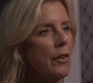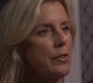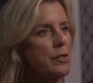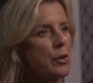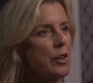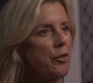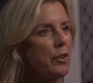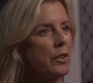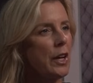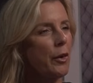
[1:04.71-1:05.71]
so
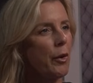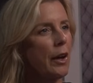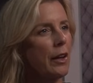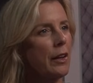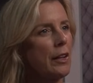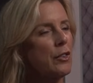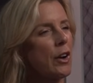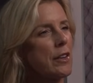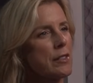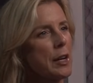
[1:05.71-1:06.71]
different the other way.
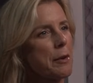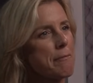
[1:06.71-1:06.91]
Interesting.